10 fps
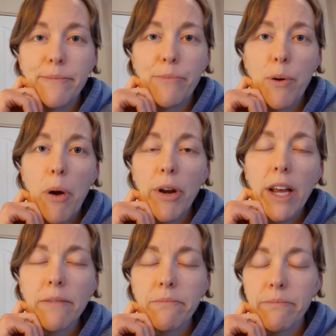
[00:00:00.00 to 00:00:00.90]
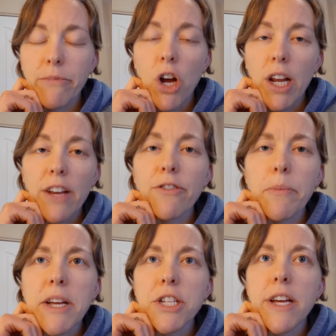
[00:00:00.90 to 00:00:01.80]
promoting chronic
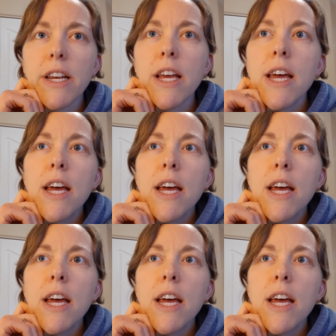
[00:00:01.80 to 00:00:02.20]
inflammation.